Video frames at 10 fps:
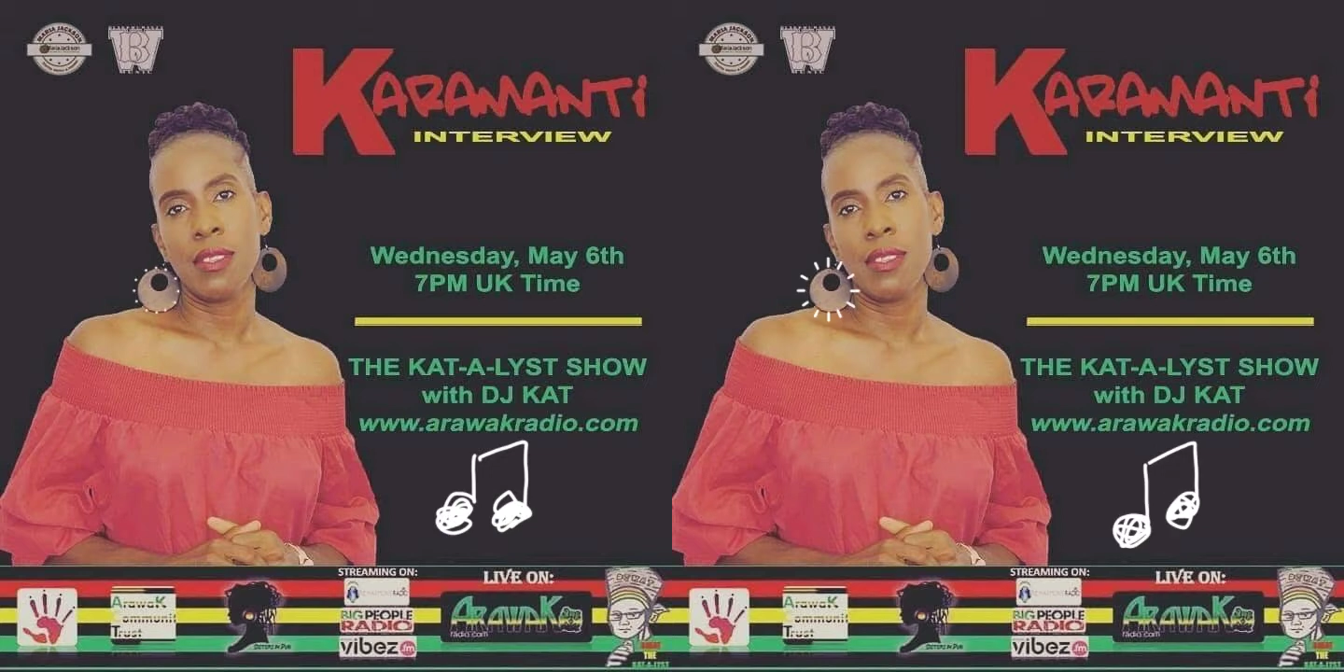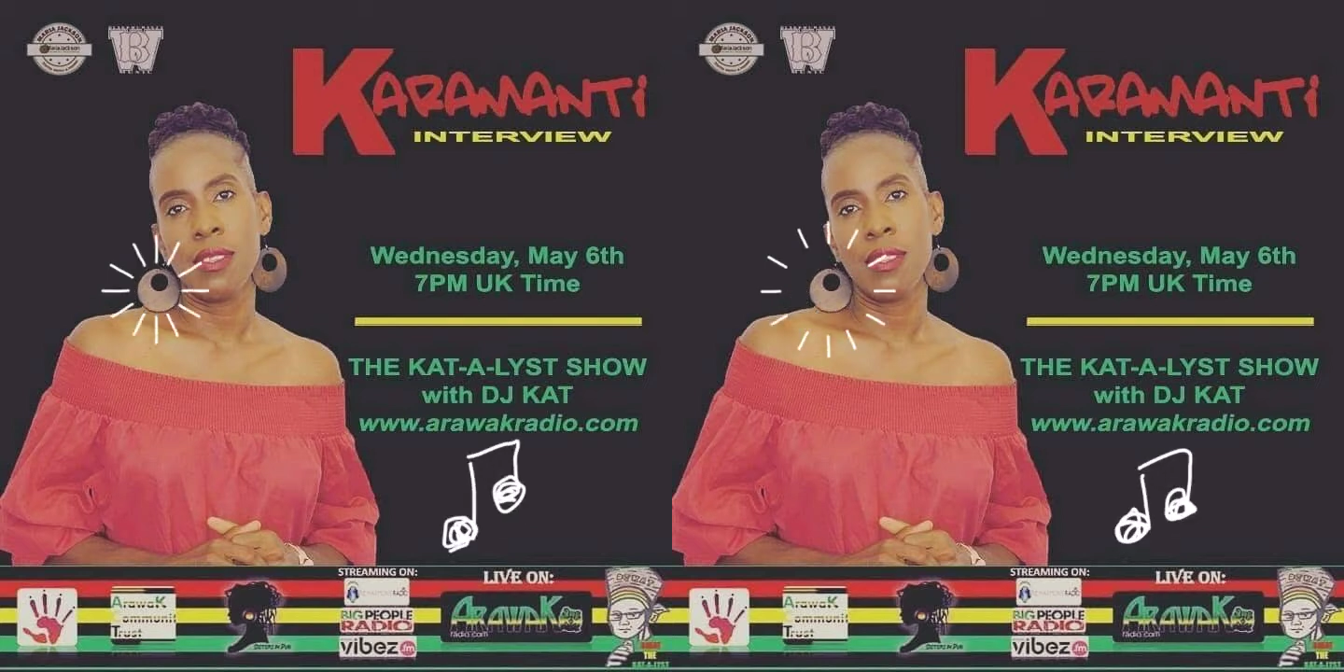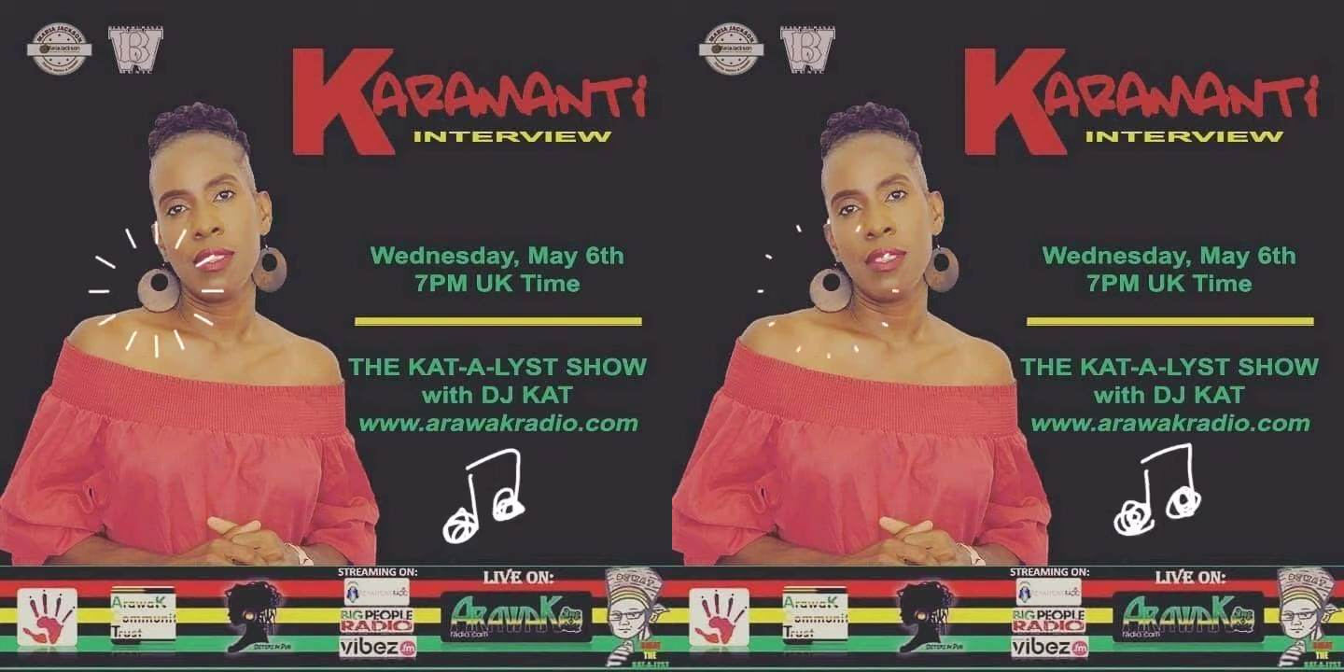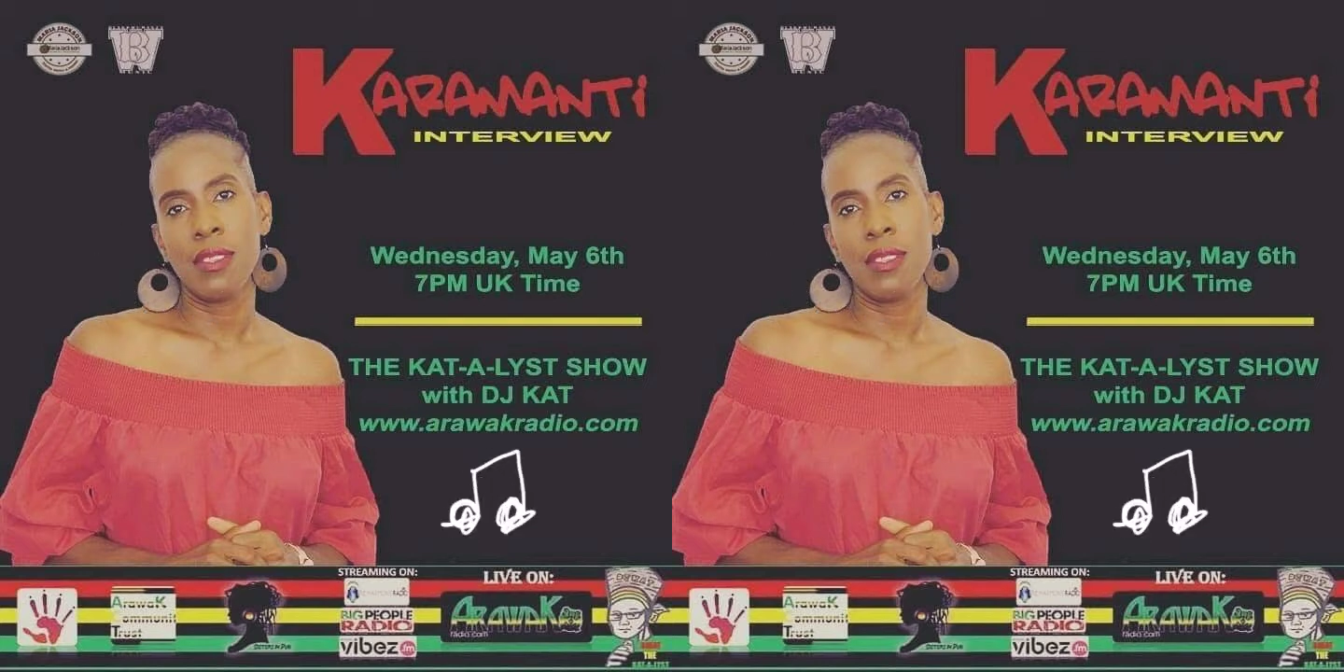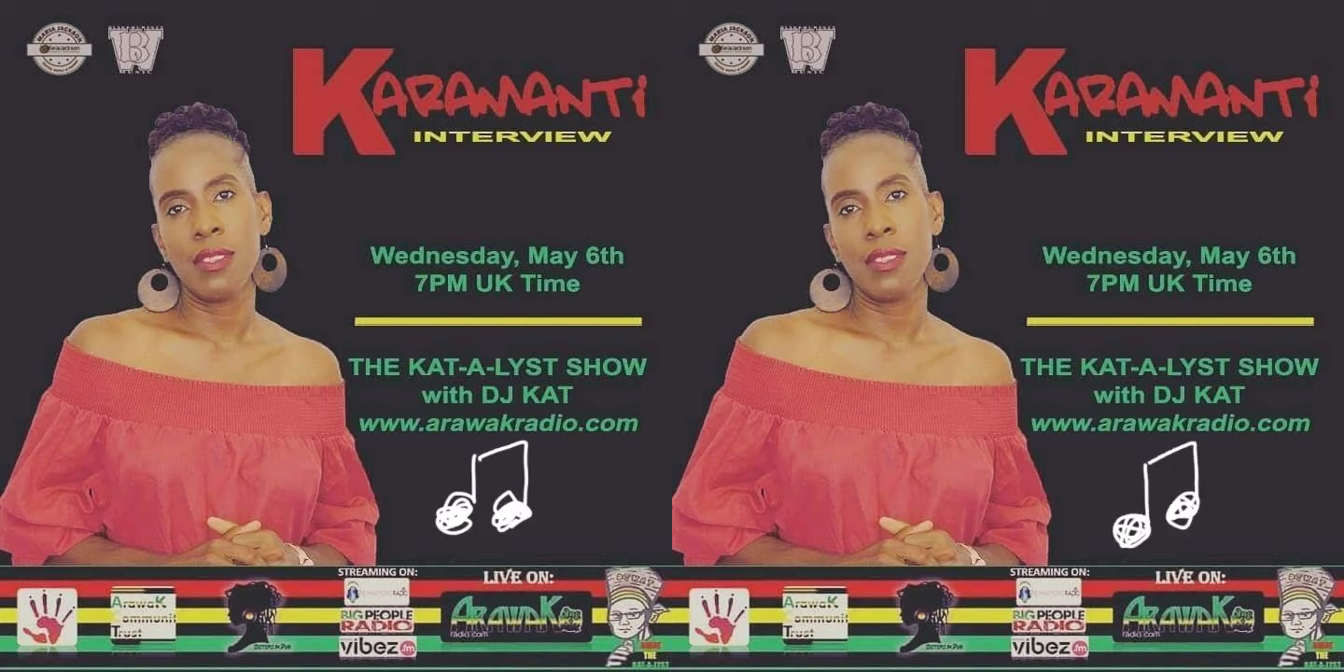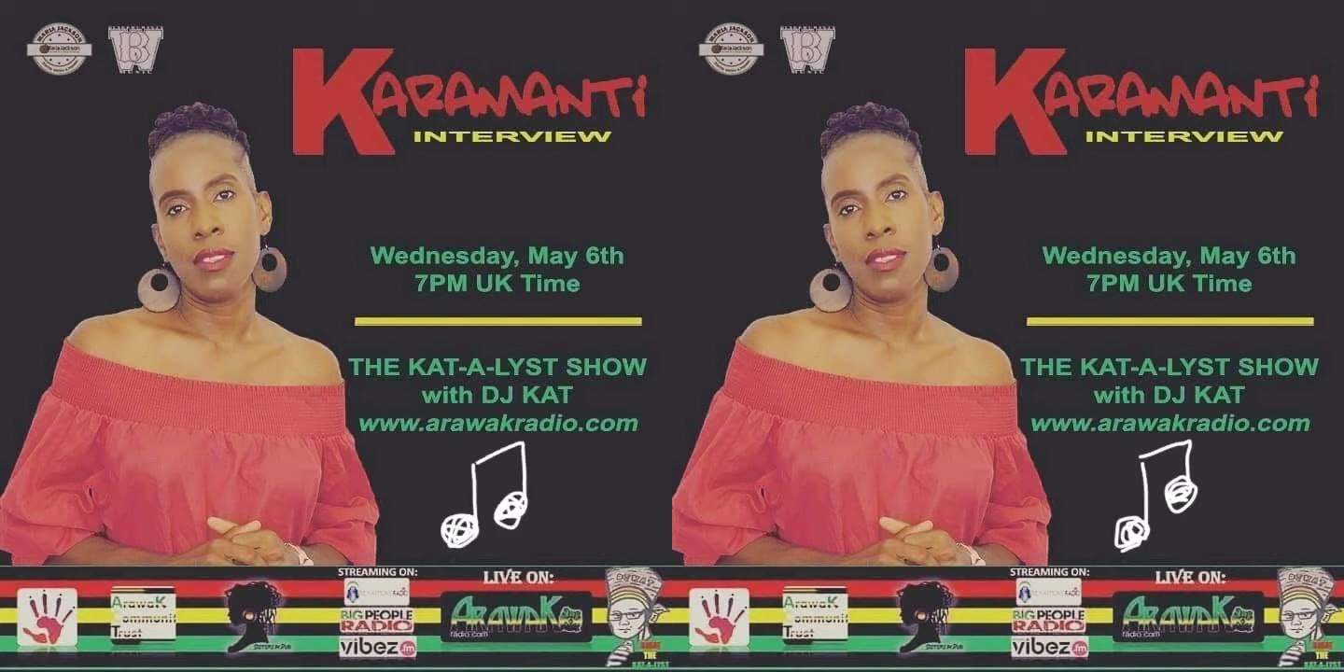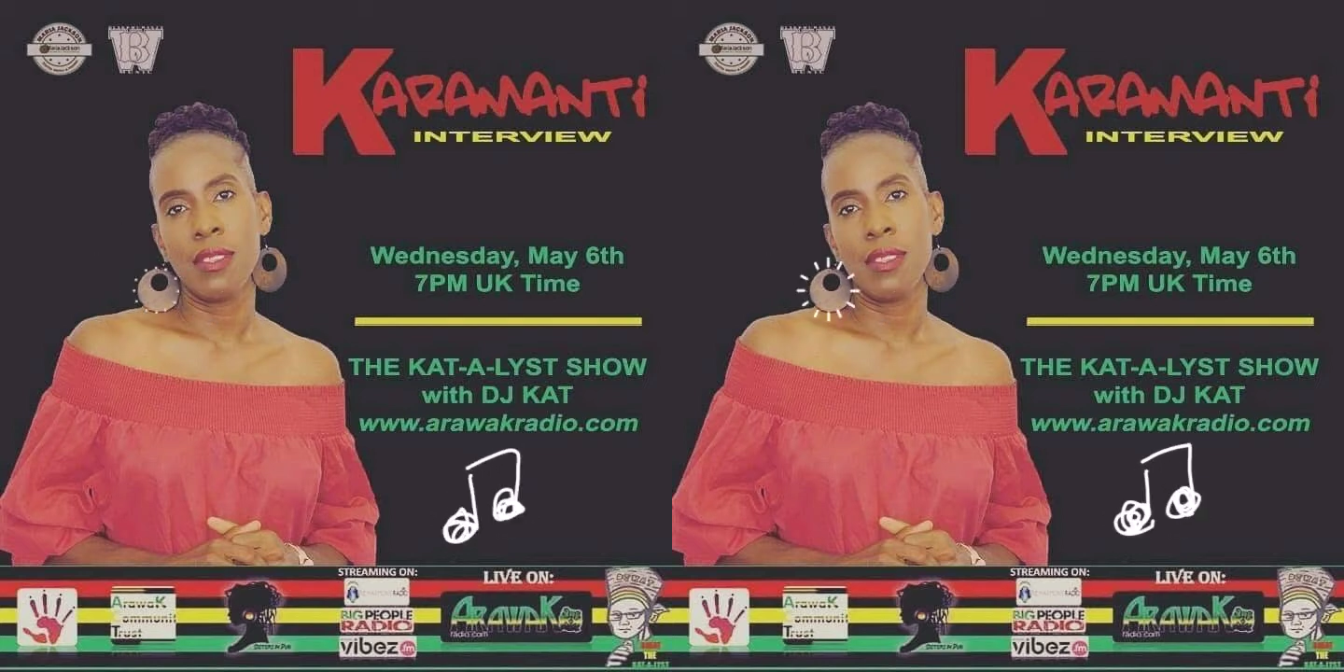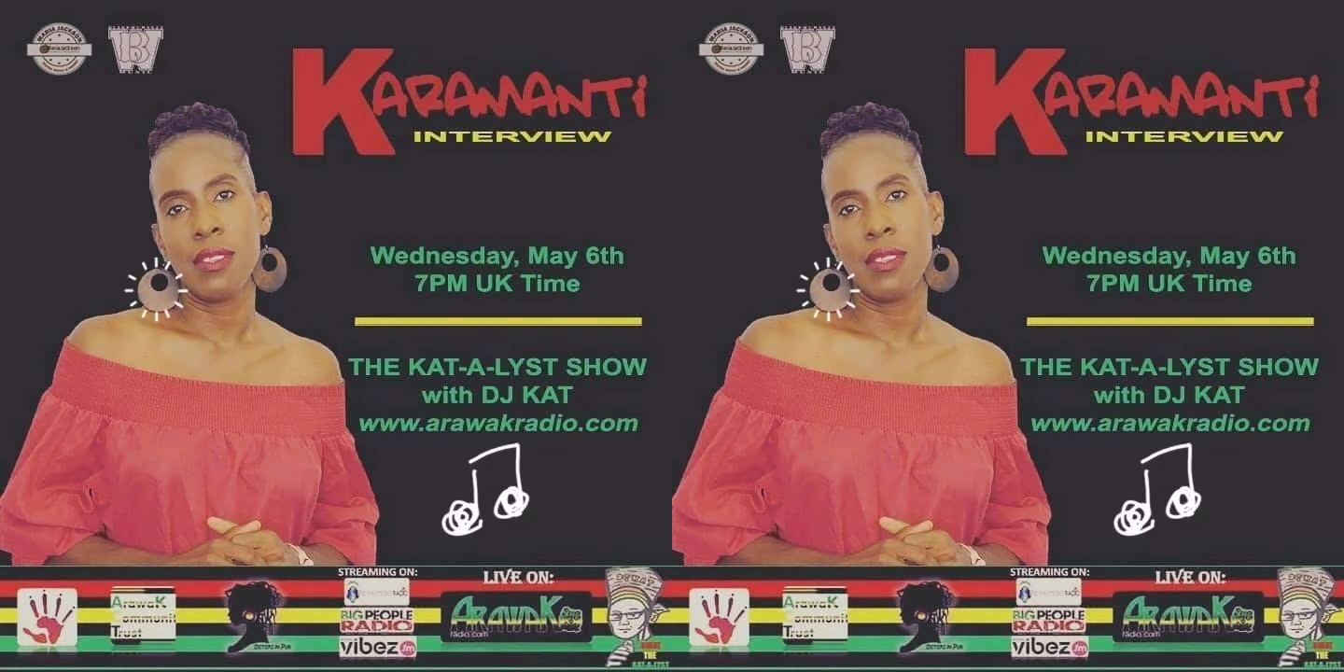how do you come up with your lyrics?